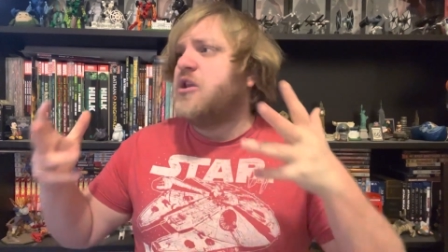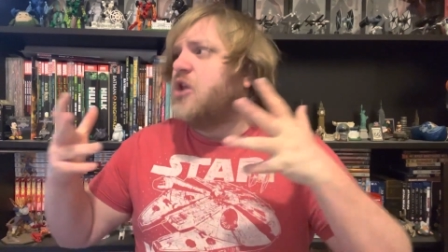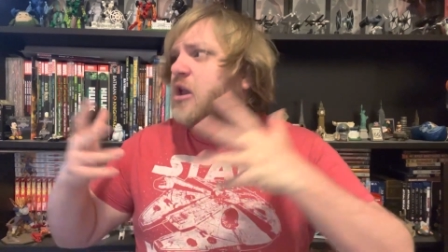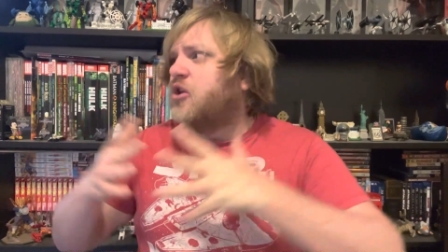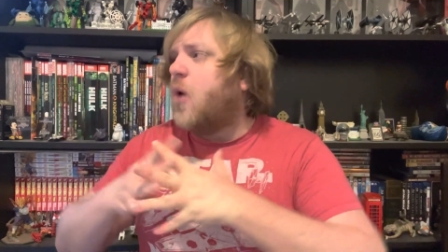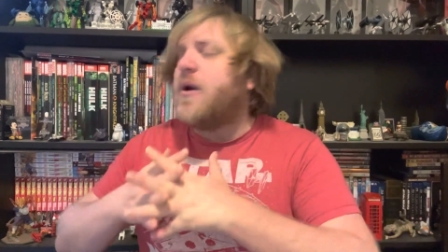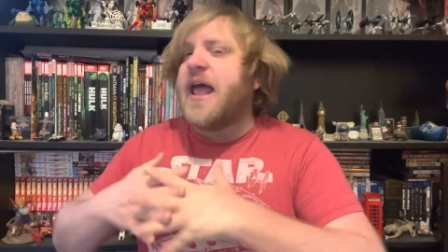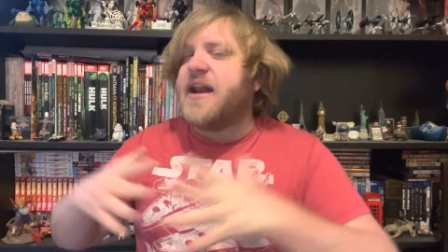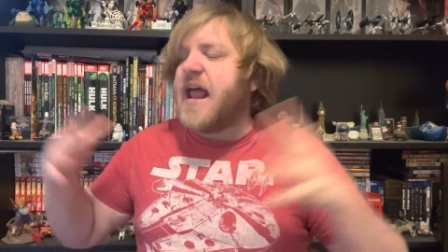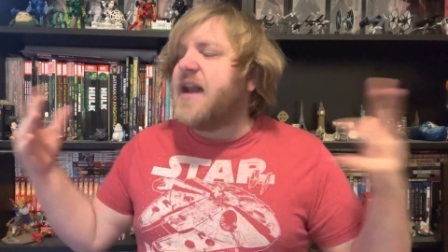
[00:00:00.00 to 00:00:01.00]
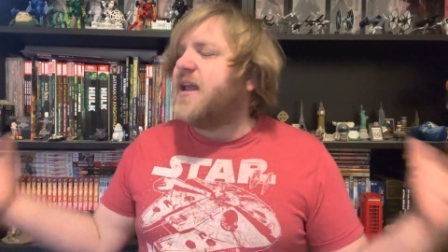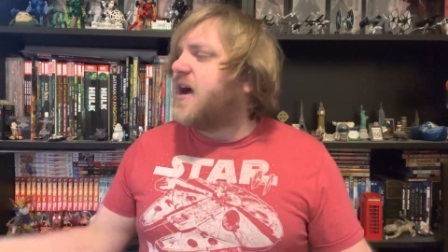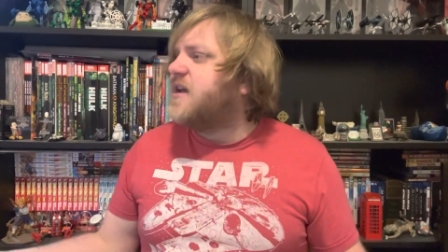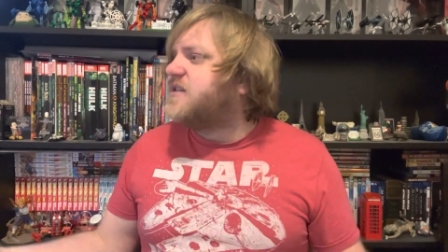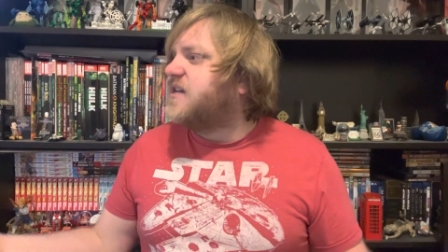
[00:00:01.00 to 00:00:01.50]
No one had any
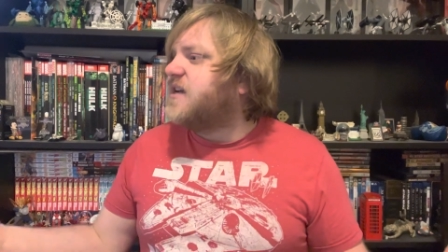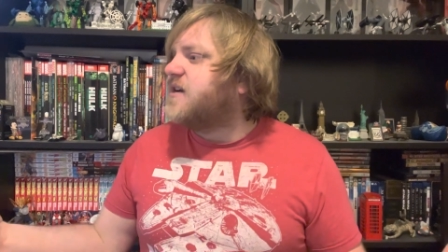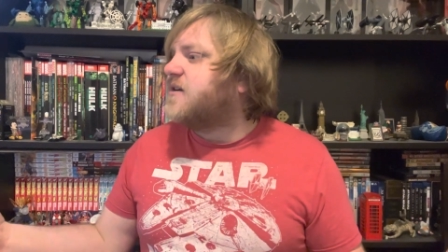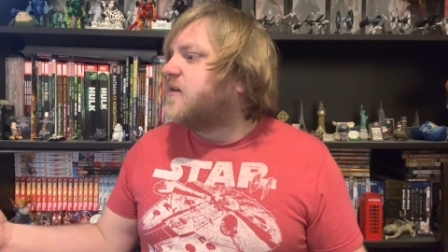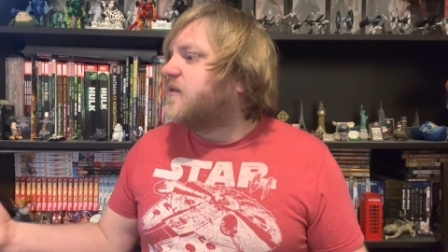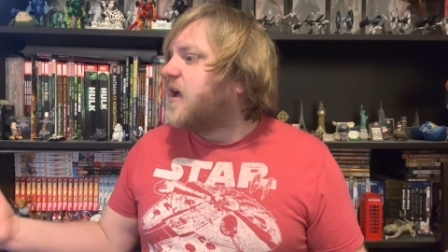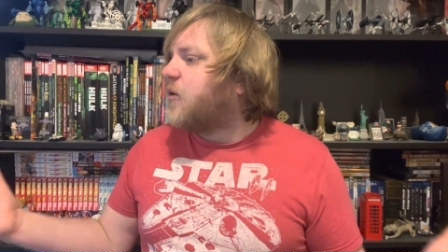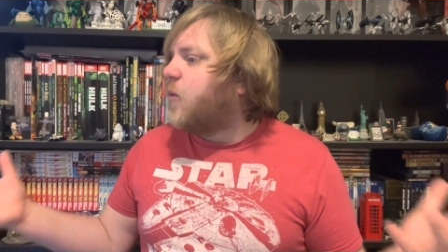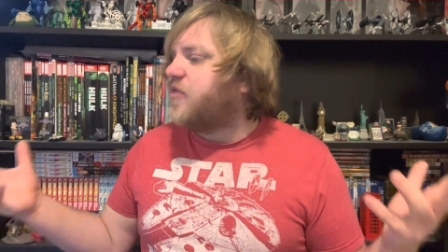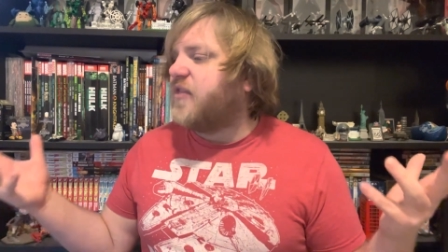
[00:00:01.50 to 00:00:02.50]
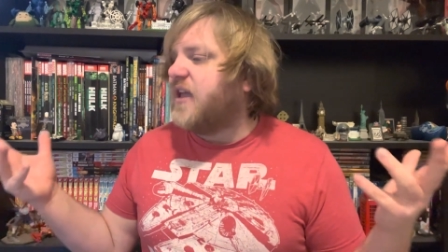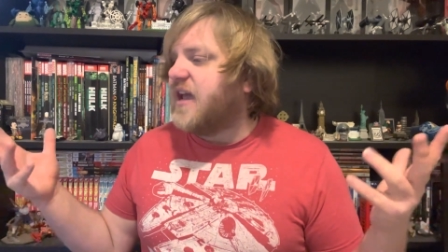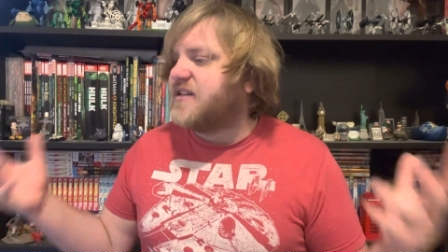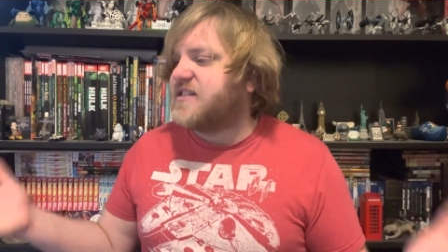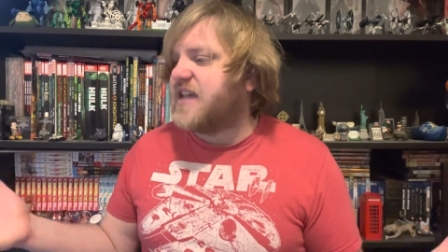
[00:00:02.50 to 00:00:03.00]
idea, like, what the
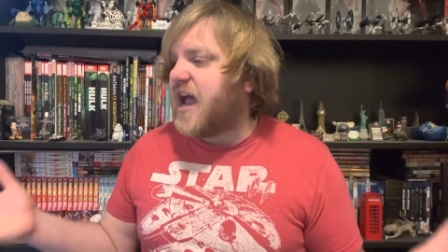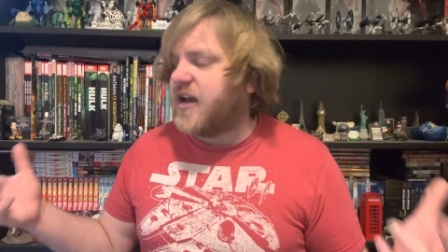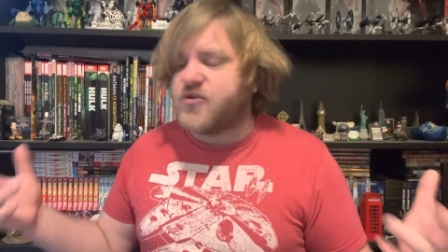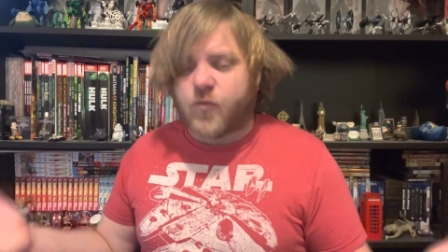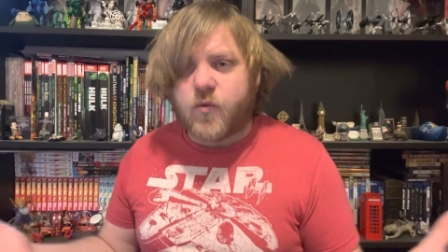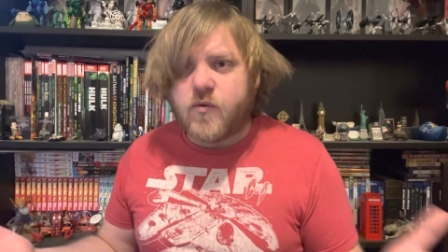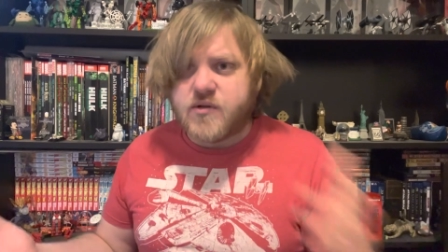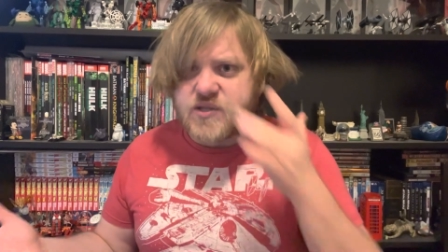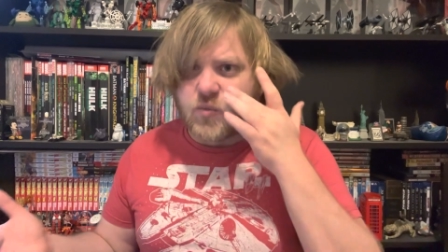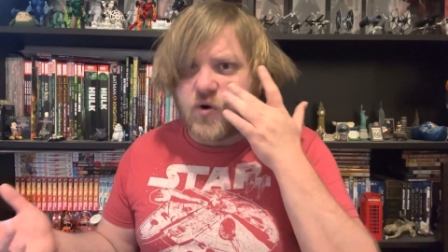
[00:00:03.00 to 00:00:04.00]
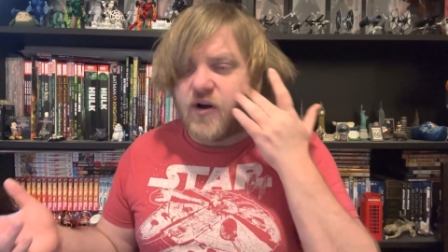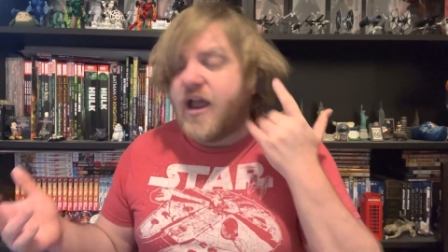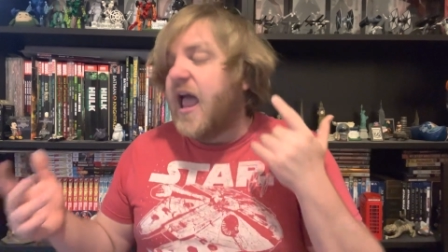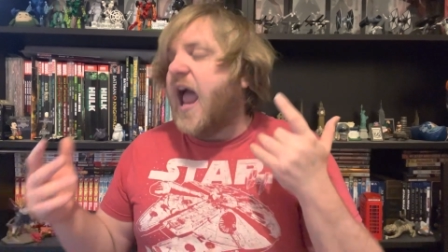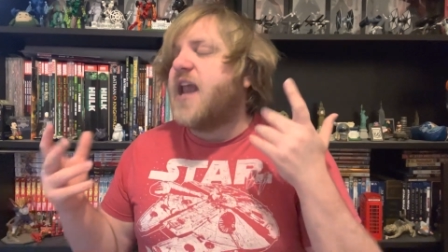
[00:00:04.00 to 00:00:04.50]
exact rules were,
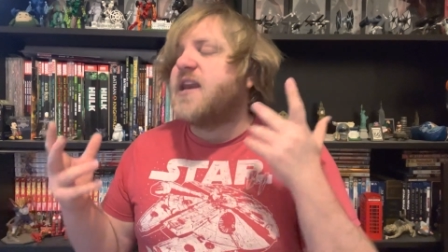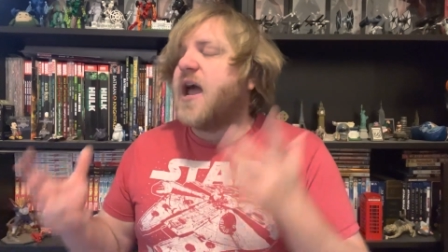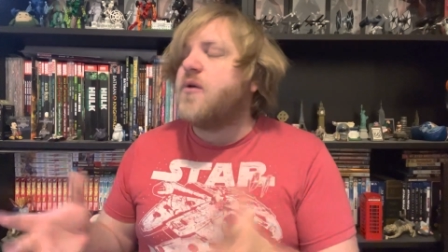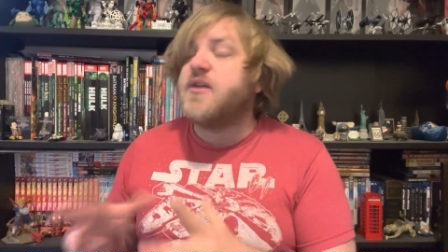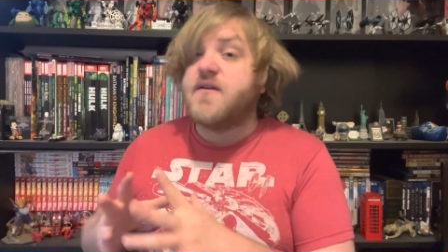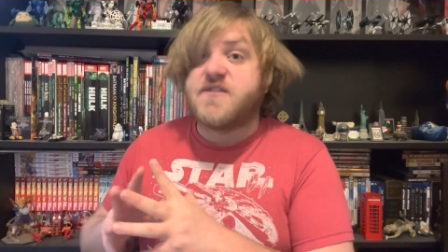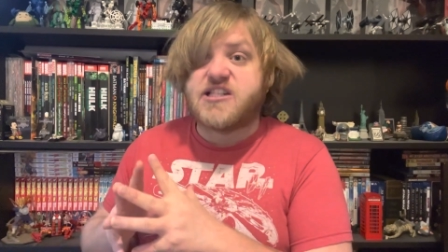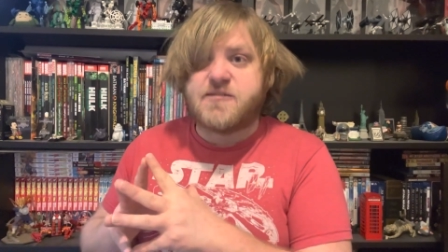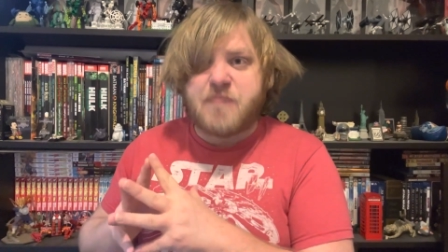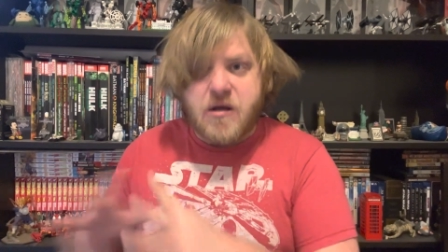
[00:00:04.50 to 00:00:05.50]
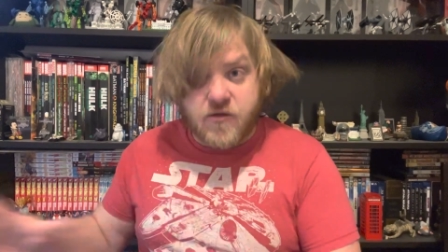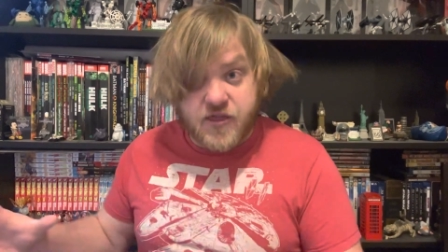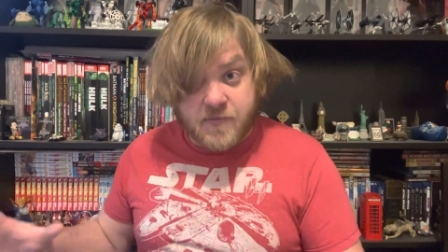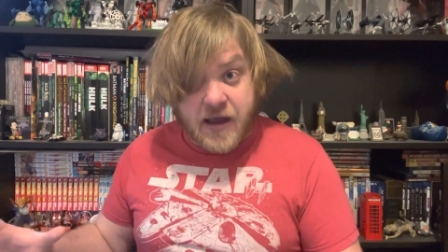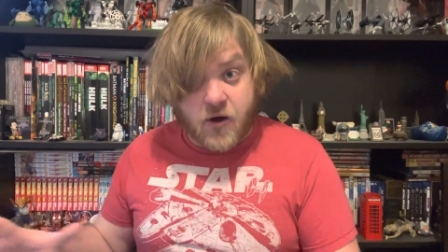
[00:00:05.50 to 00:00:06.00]
and now they've spelled
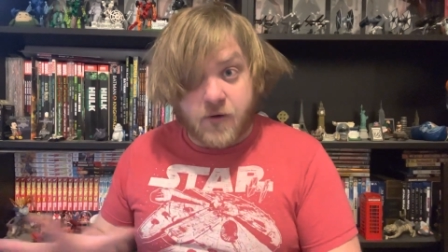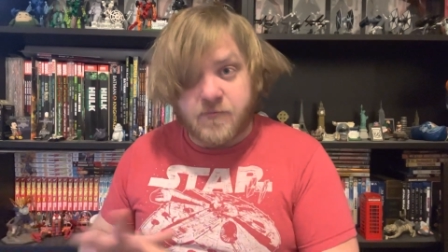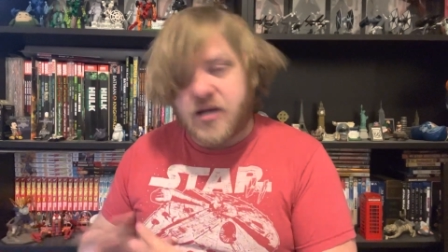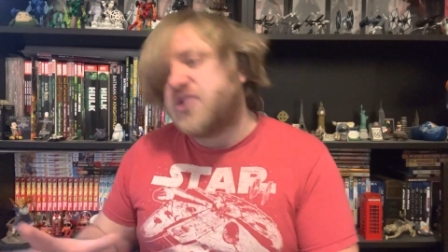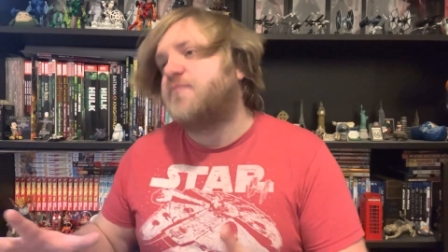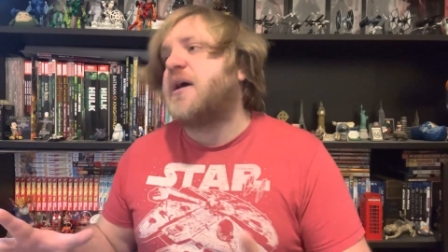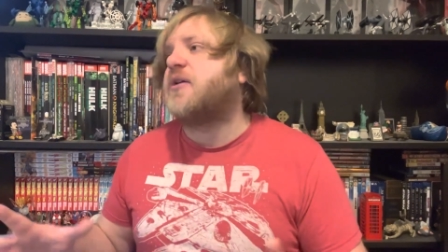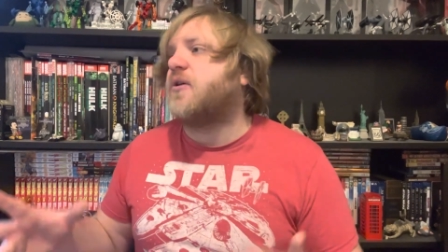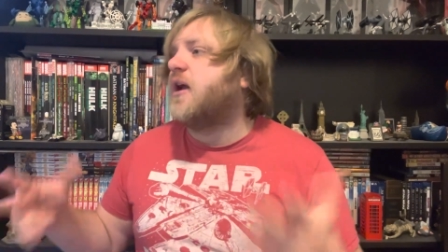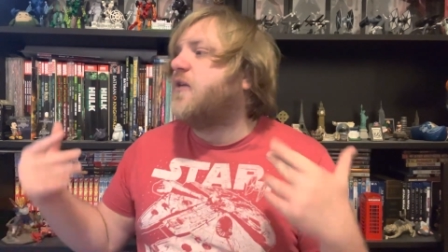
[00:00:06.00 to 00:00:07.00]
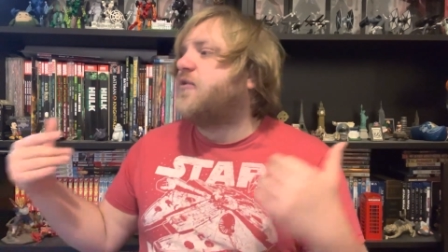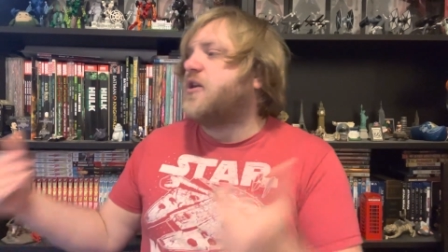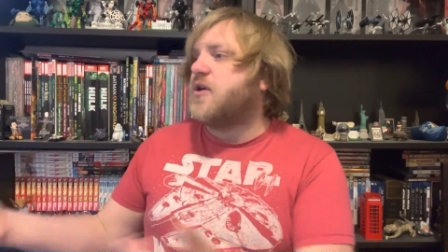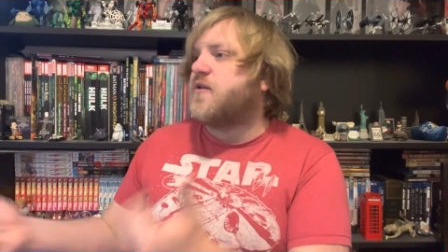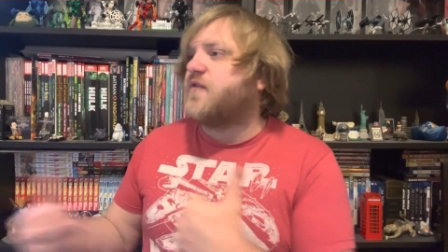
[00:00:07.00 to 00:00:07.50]
them out much better in the
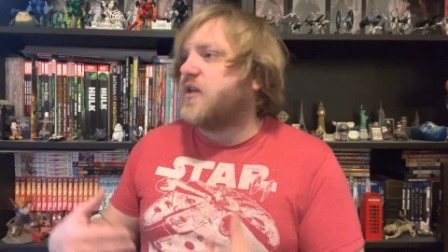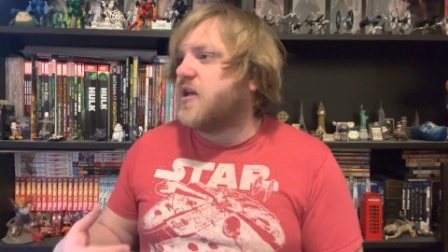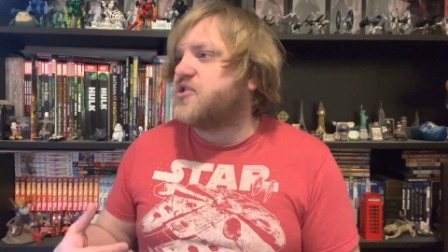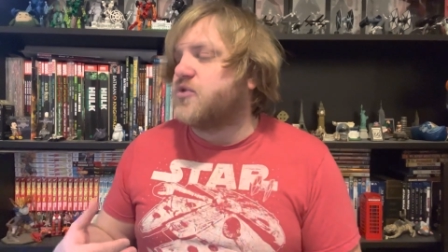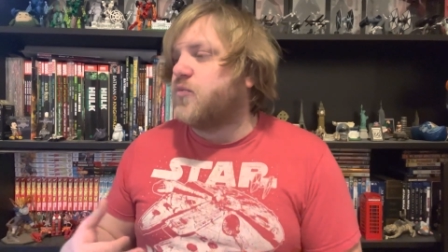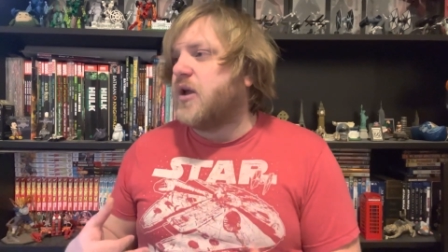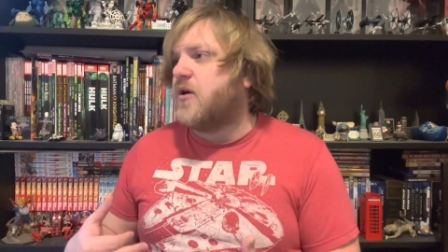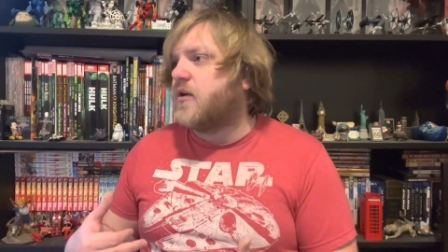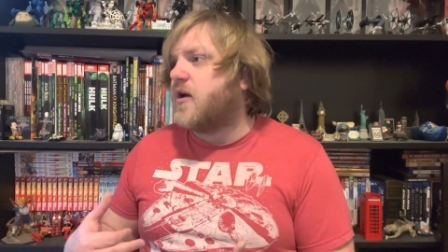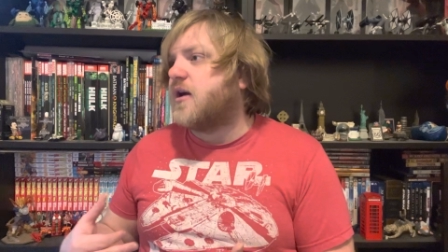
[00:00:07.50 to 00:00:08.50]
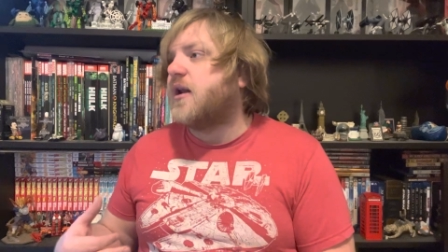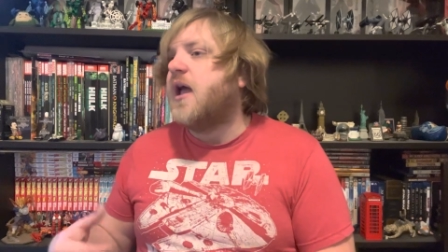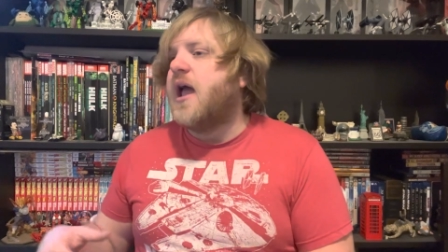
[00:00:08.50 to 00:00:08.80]
notification we all got.